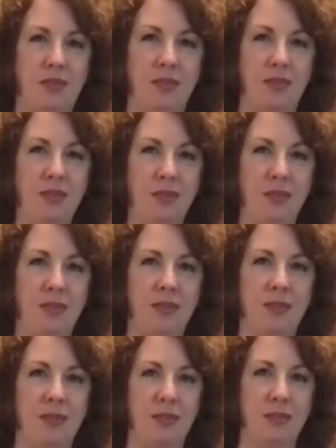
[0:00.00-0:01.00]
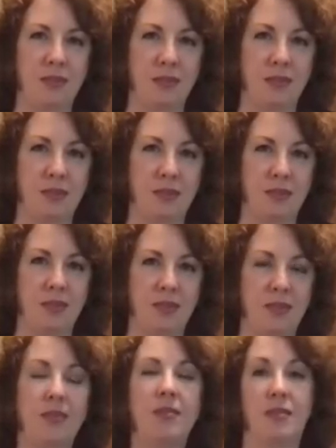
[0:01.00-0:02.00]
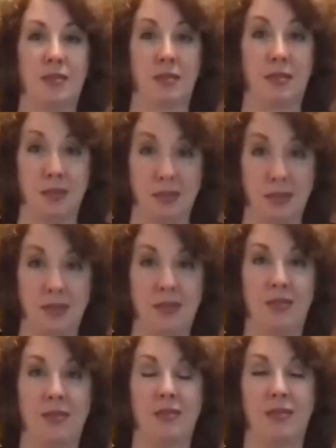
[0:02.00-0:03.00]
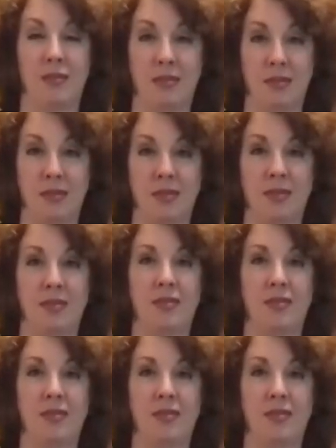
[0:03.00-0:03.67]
This person isn't speaking.